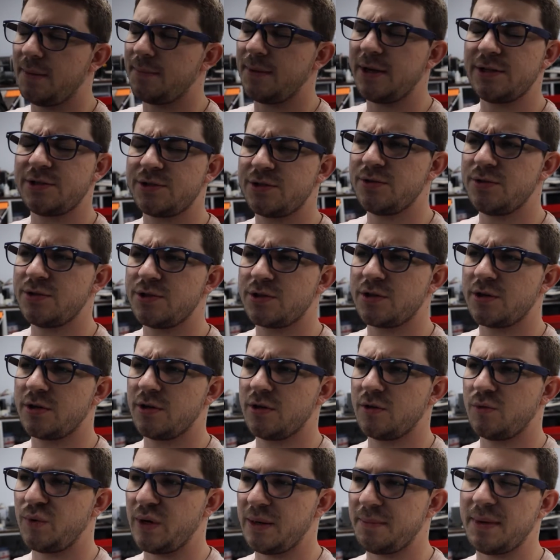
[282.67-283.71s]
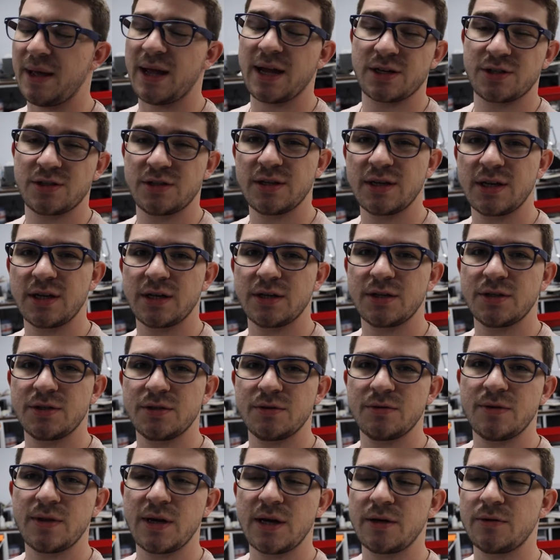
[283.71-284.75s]
I'm not too sure what I'm actually going to
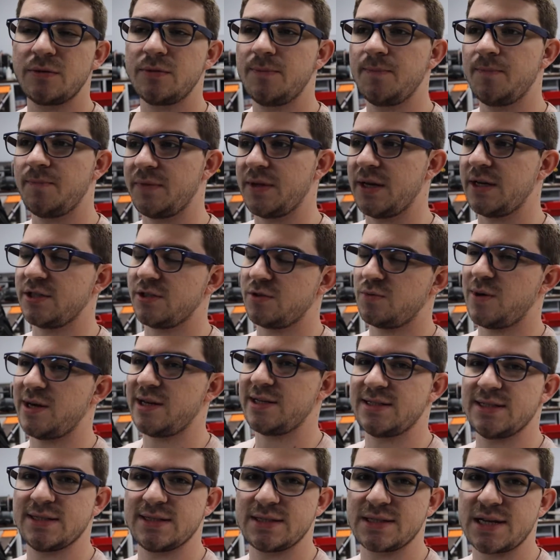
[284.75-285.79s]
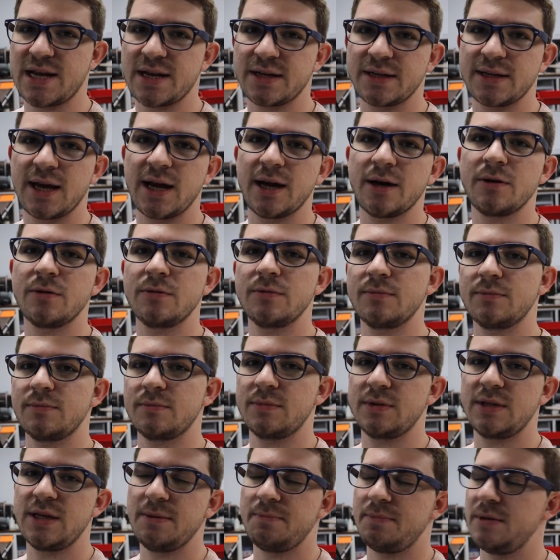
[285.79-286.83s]
do, though. I just want it to stand out,
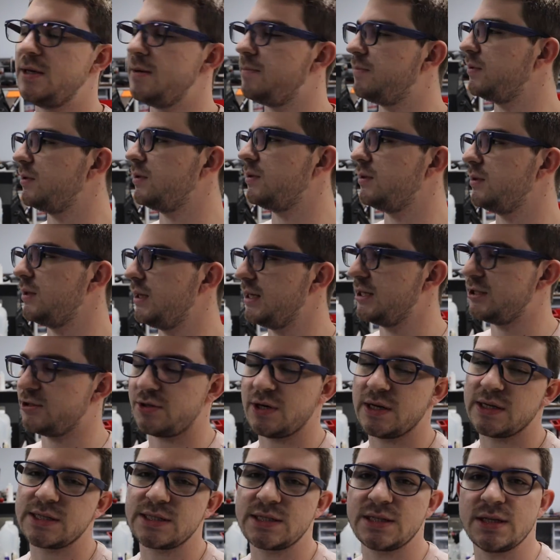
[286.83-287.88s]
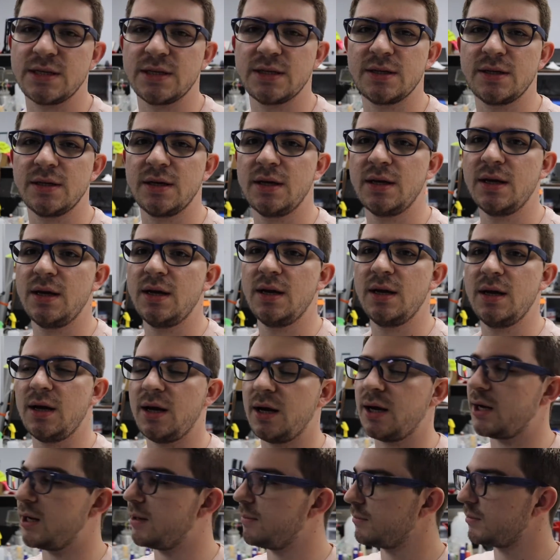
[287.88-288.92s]
get people interested.
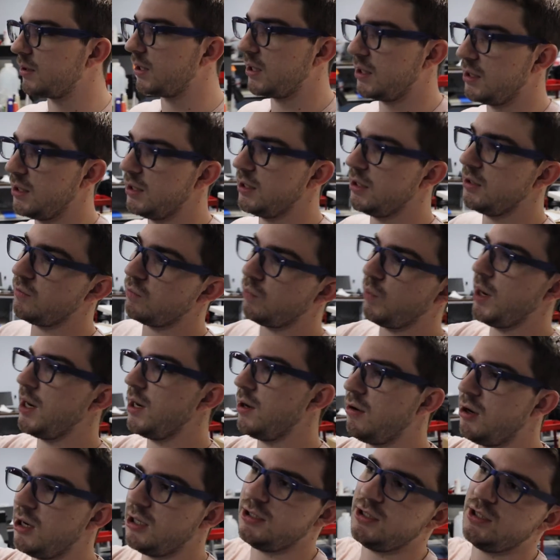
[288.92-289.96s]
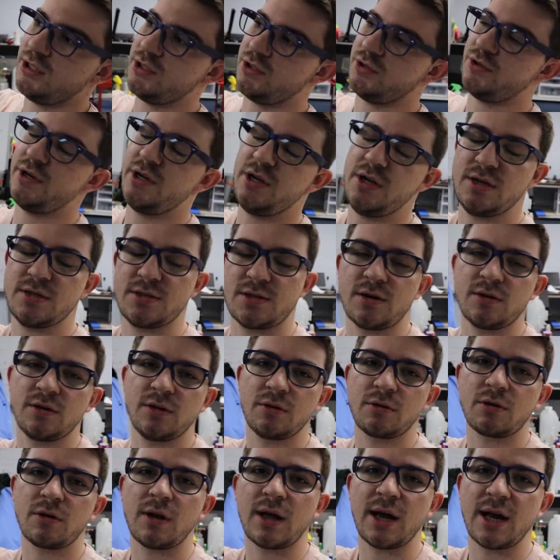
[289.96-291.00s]
Luckily, right across the street is our
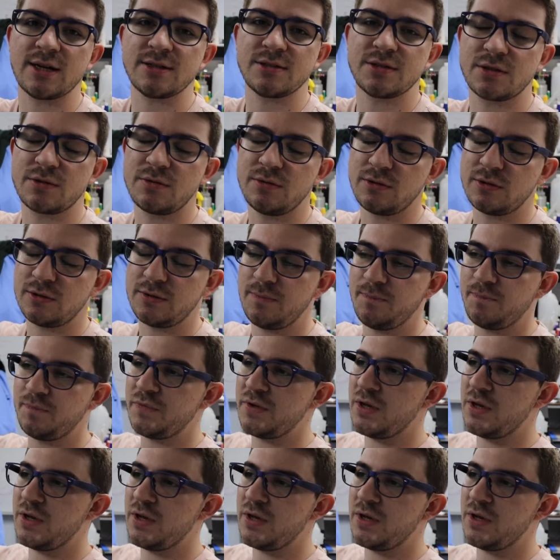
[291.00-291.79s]
local high school,